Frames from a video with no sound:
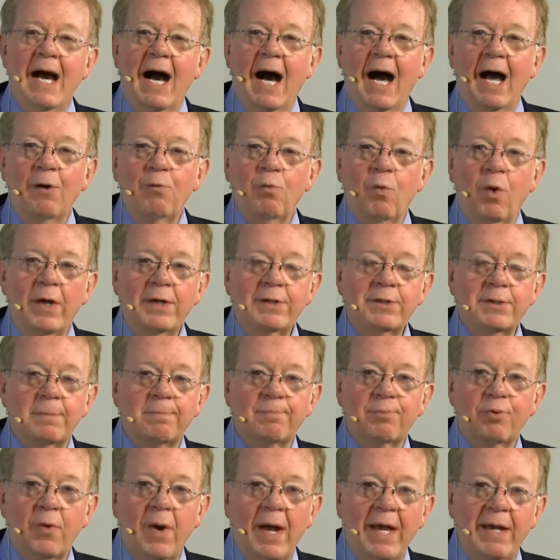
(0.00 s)
I want to
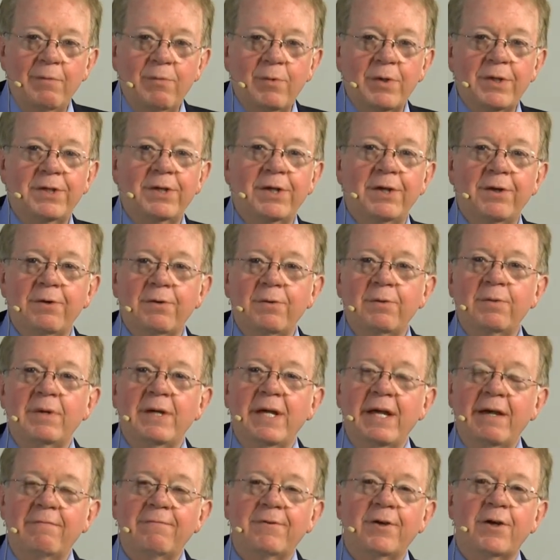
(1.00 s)
pray with you
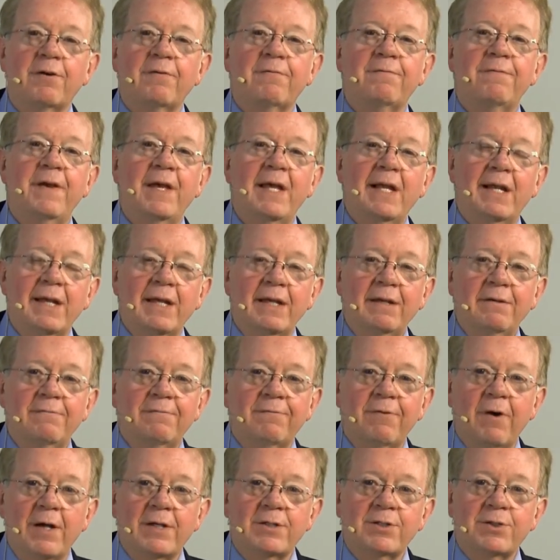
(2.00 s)
if you're feeling
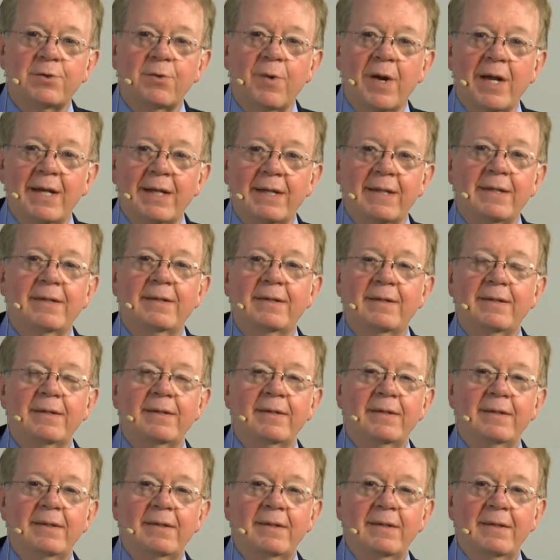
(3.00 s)
frustrated.
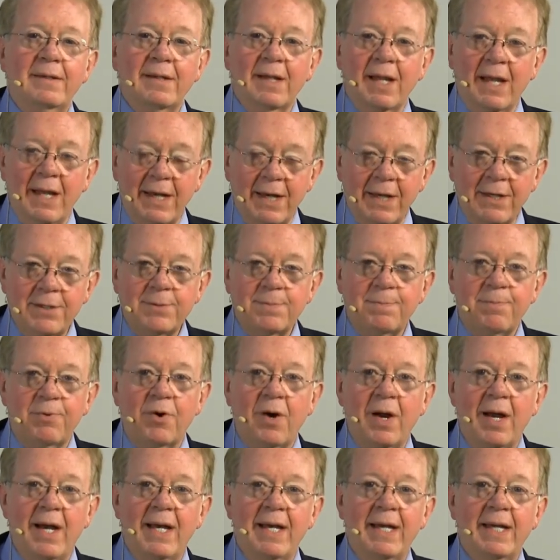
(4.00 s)
Let us
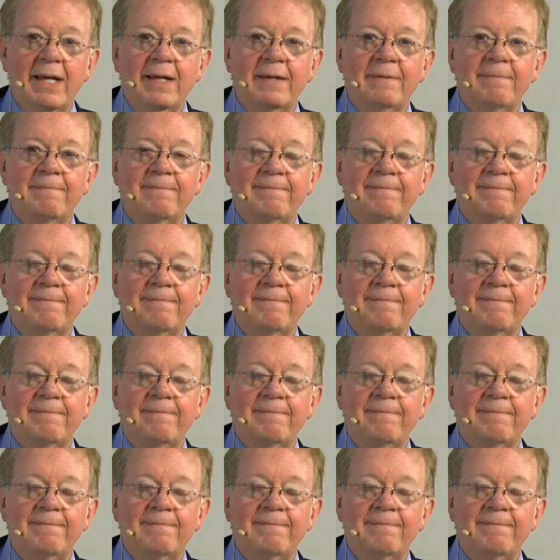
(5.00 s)
pray.